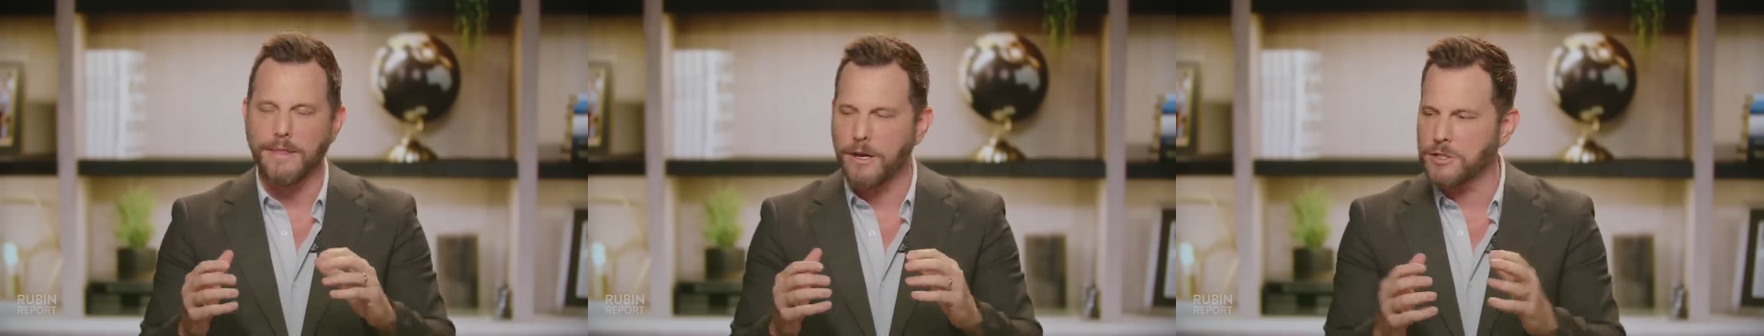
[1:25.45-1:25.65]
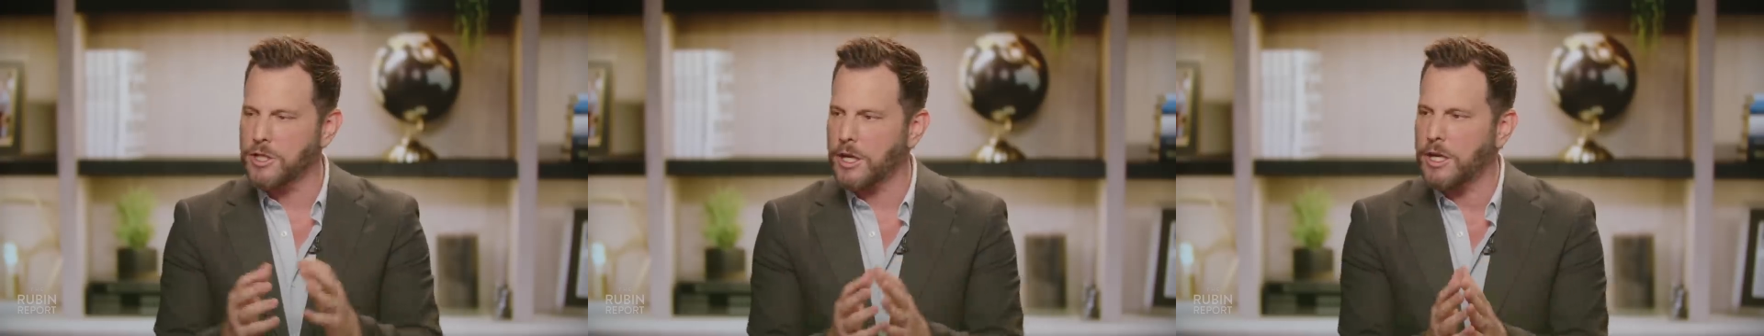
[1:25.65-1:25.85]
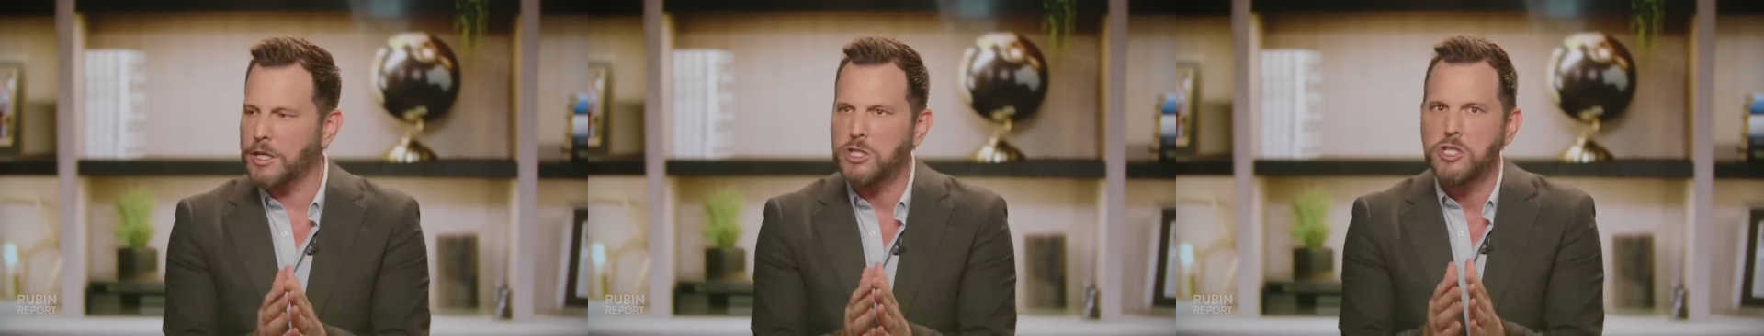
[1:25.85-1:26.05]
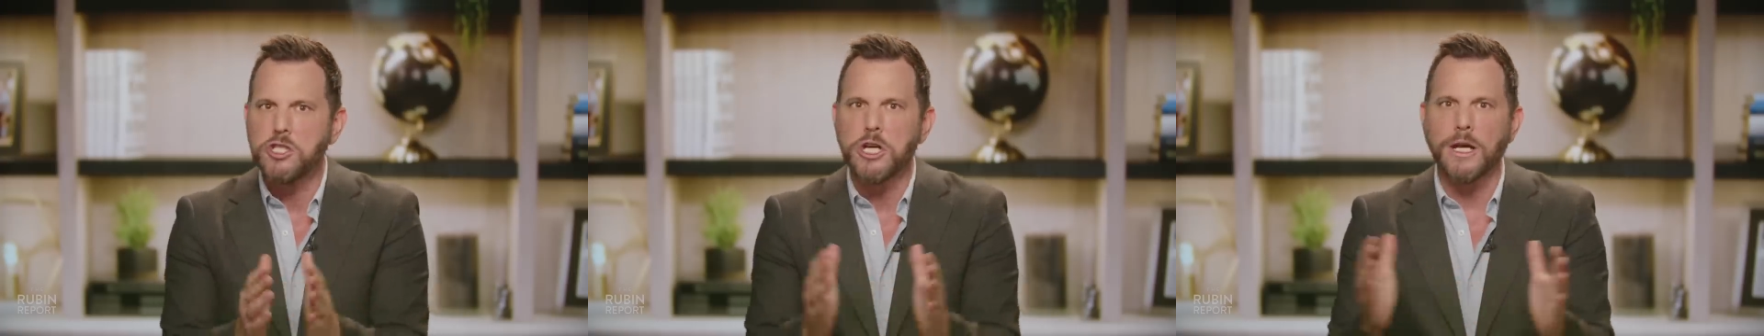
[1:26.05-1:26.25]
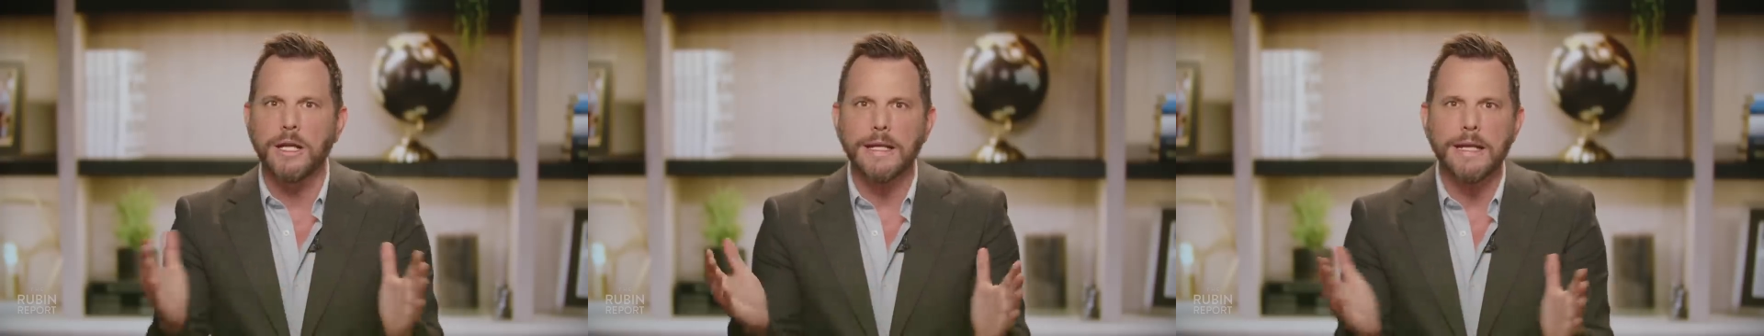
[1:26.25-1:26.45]
There's a
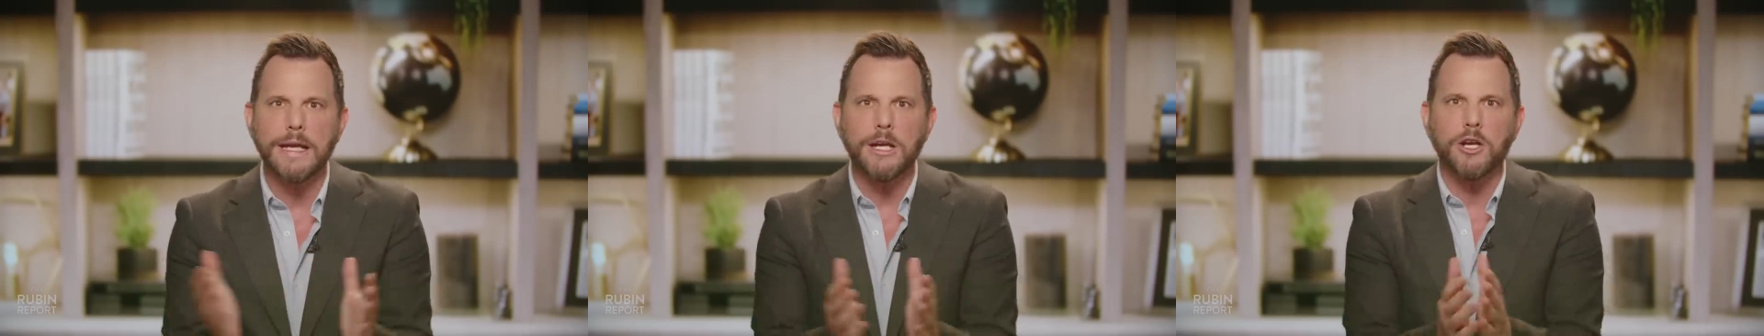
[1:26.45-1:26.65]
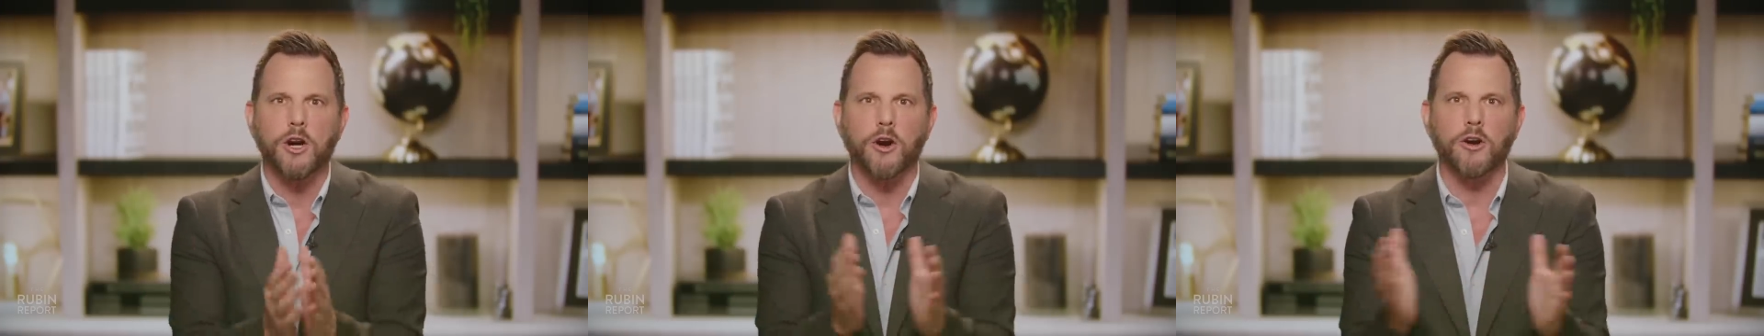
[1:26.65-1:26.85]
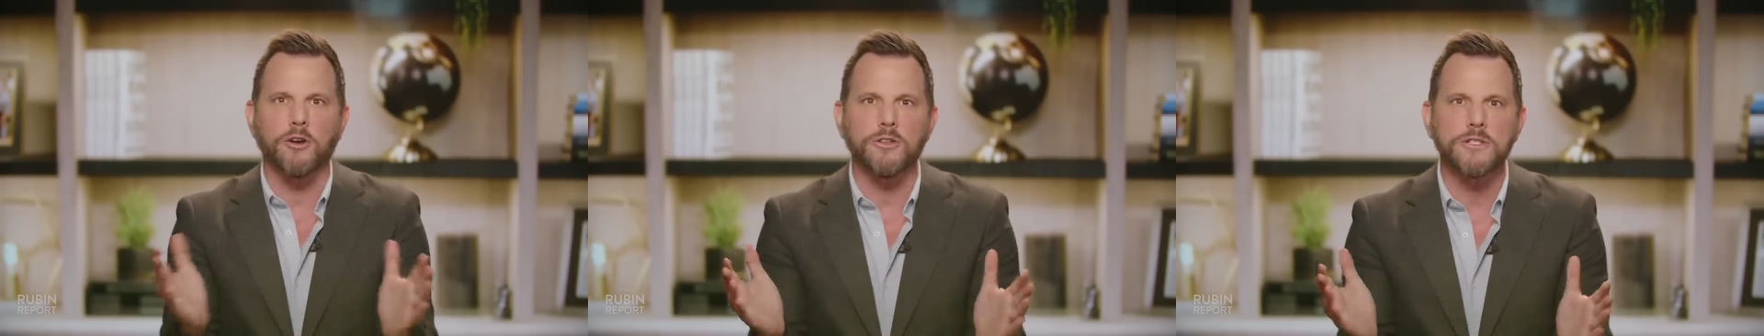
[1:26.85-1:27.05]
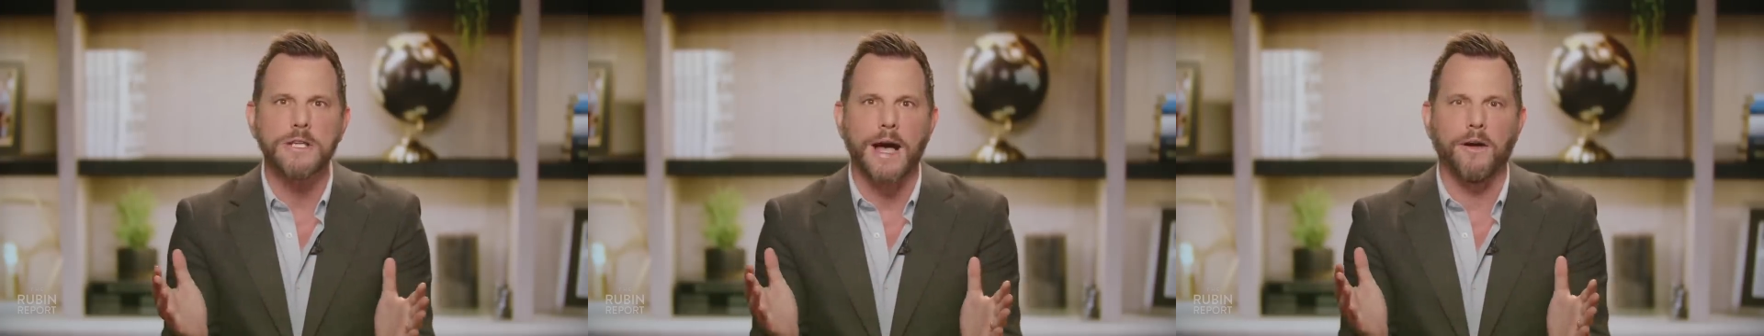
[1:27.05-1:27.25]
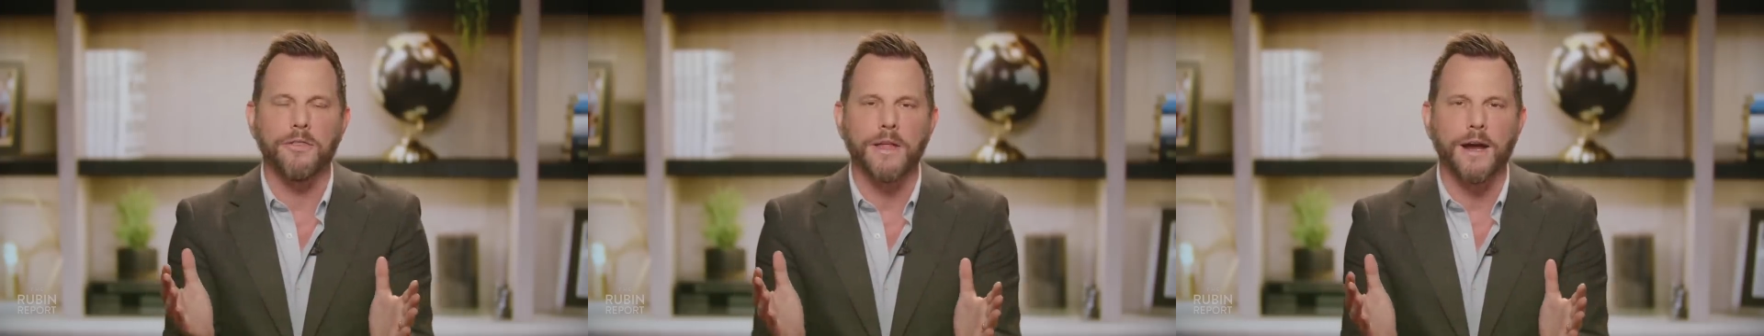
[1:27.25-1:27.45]
gajillion girls
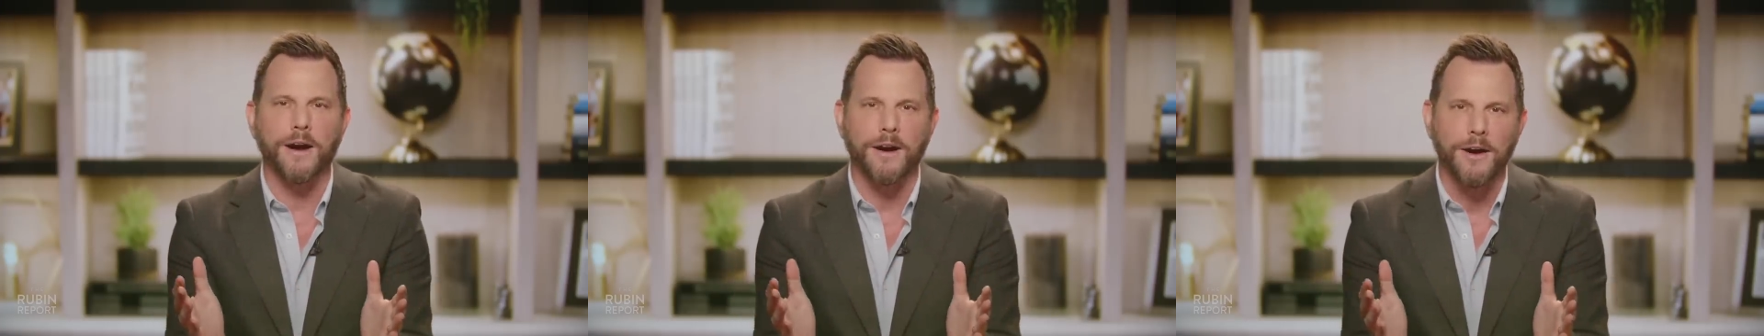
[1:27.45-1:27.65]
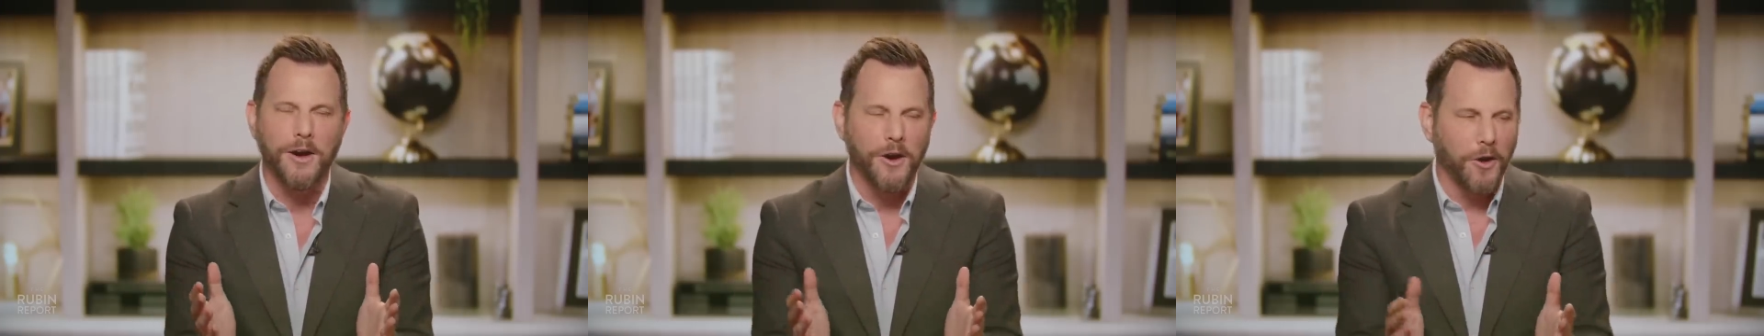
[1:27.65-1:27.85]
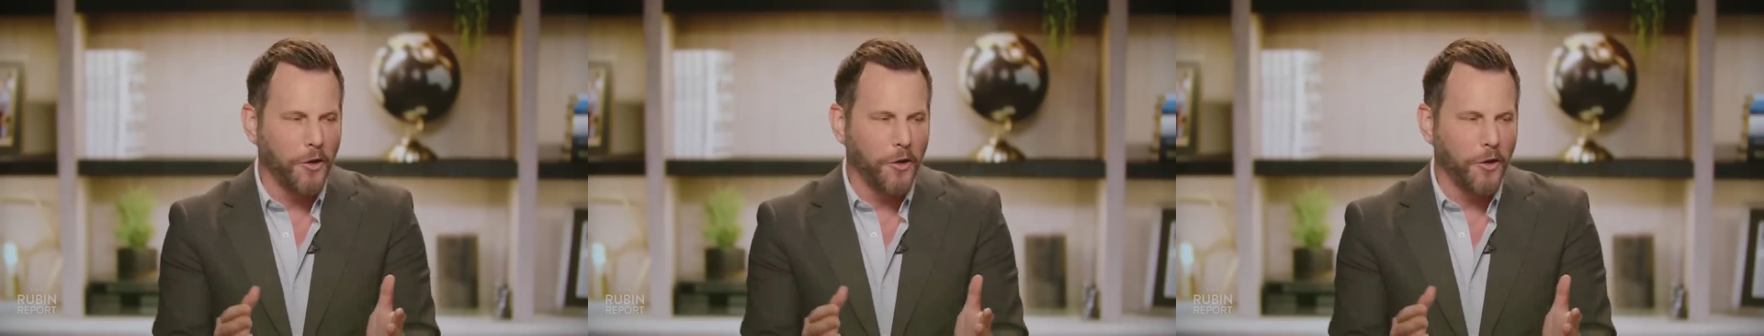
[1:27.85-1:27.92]
out there